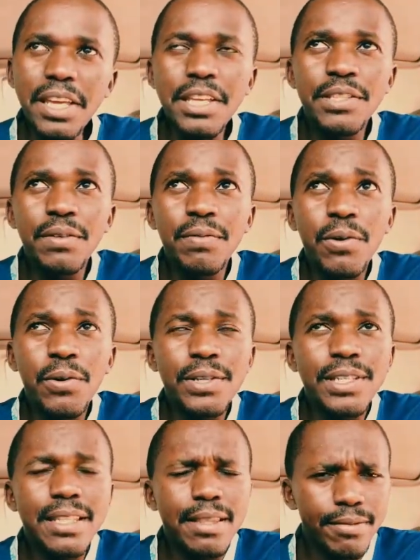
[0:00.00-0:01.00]
is, of
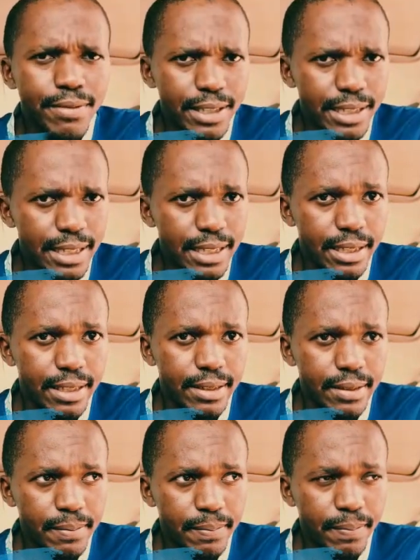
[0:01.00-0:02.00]
course, the fatigue.
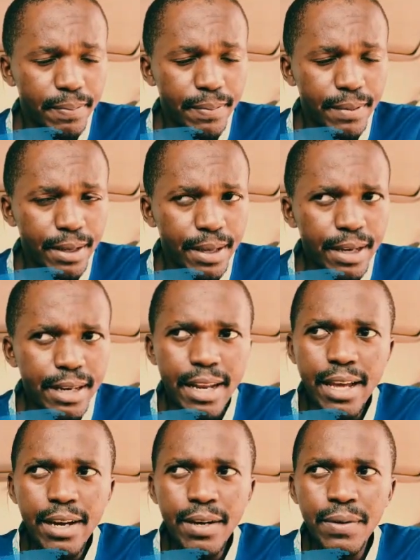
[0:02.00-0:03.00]

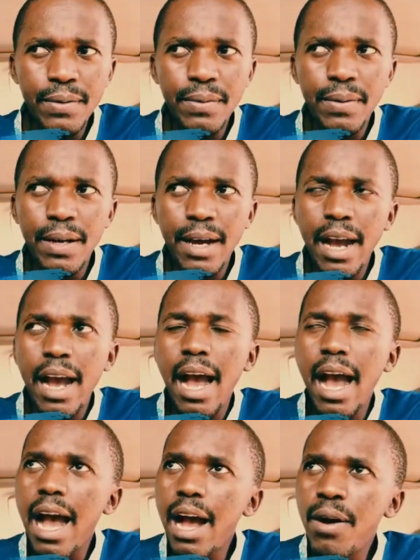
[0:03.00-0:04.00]
Now,
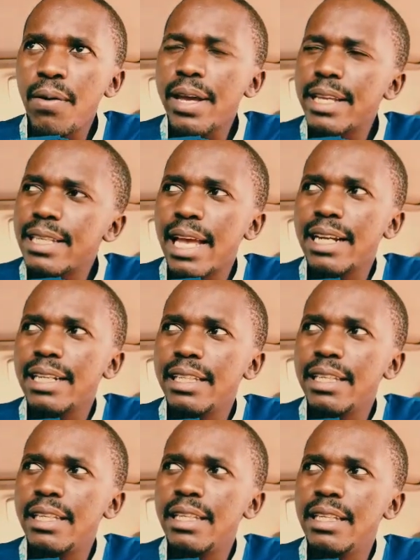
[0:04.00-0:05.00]
how
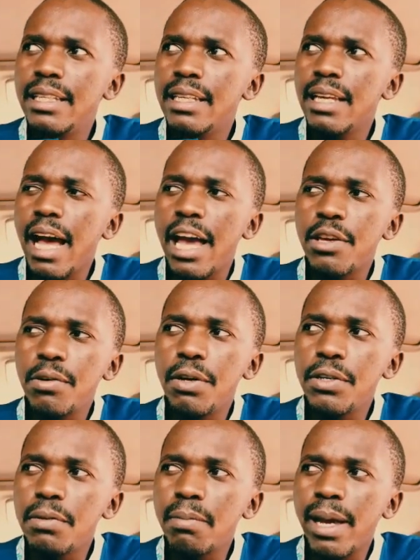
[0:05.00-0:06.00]
exactly are you
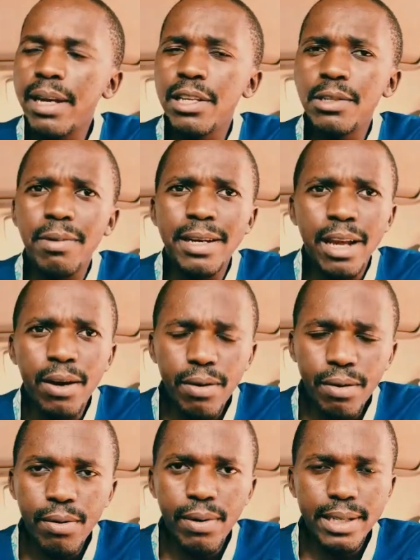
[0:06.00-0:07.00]
going to manage when you're
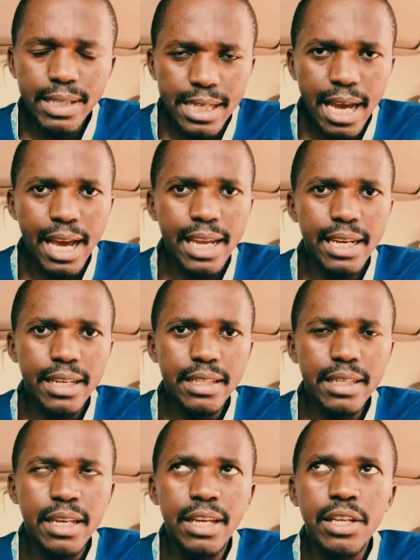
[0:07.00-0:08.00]
always tired?
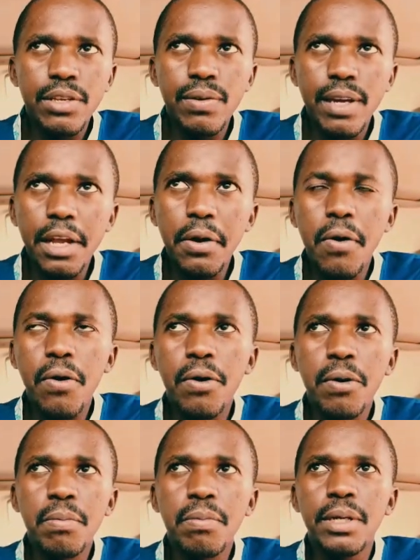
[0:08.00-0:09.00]
You get
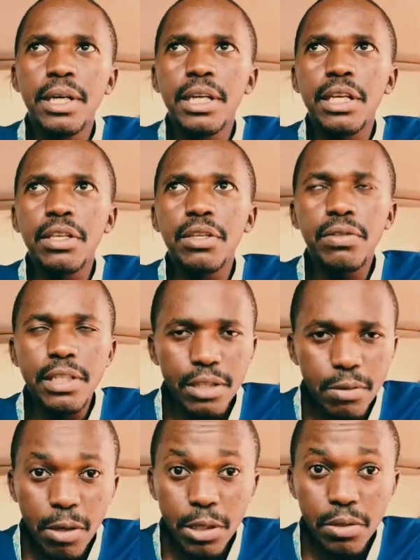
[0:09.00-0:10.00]
home, you
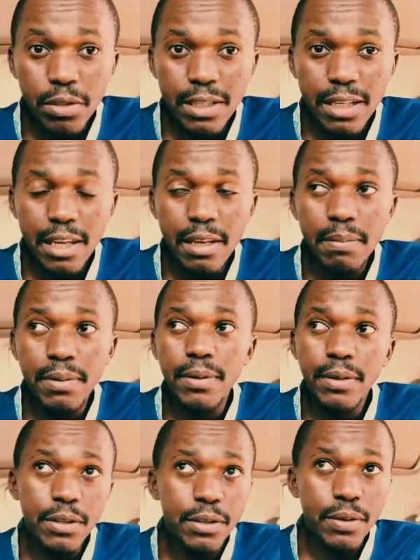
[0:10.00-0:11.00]
just want to sleep,
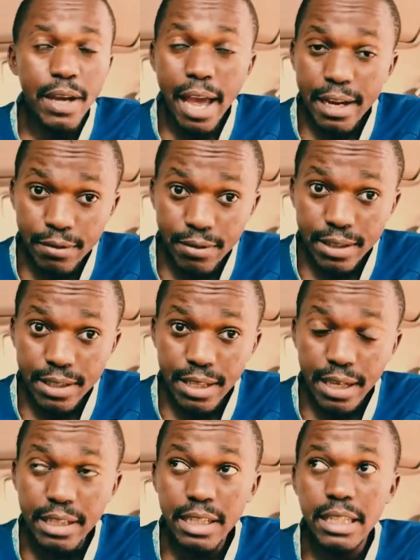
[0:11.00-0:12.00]
you can't even
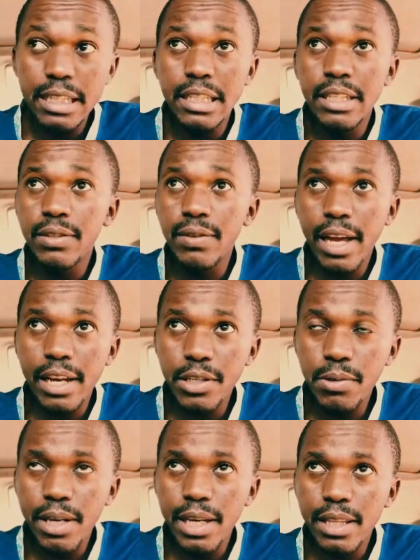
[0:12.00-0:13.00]
study, you can't
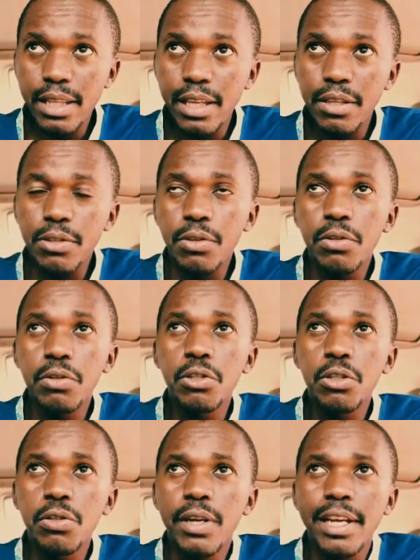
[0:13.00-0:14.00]
do anything. So you
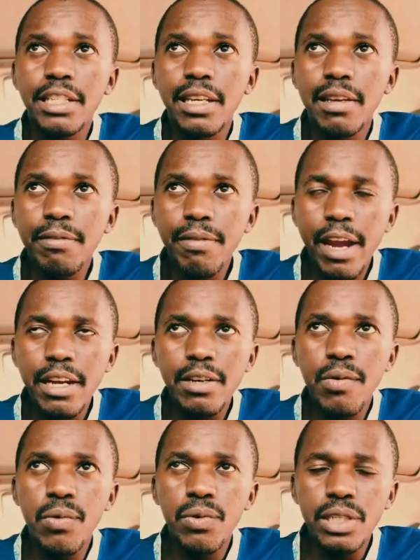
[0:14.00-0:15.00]
should actually find
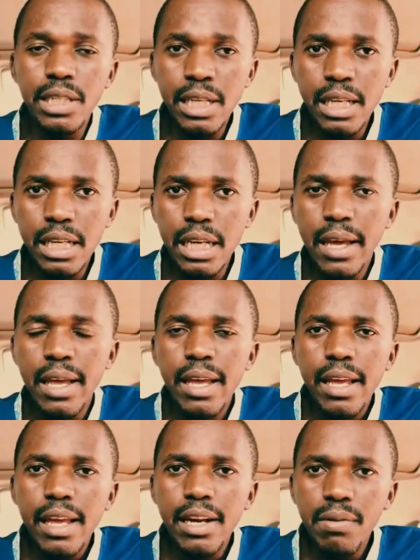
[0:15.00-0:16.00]
a routine
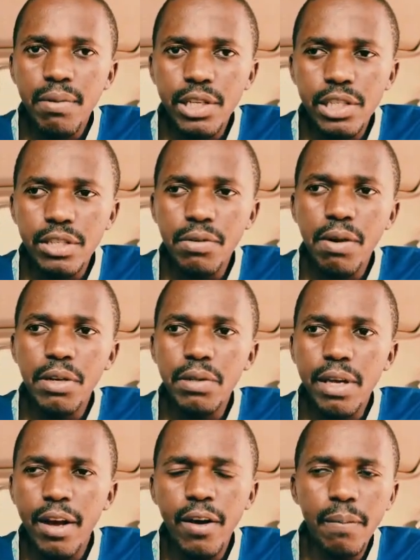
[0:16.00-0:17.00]
in which is going
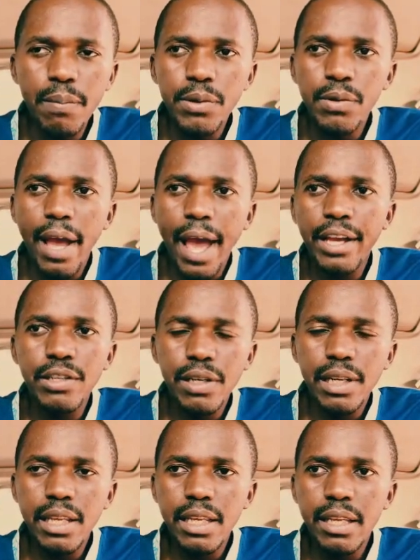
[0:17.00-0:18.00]
to help you
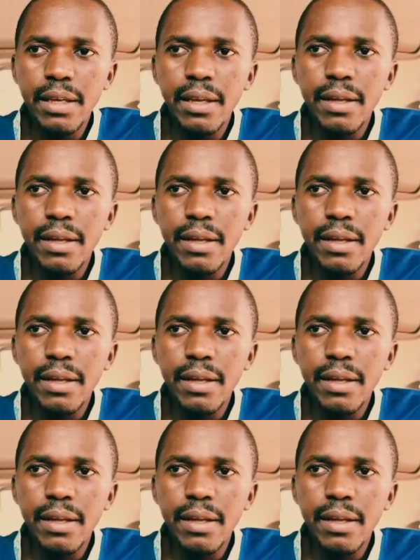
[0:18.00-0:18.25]
actually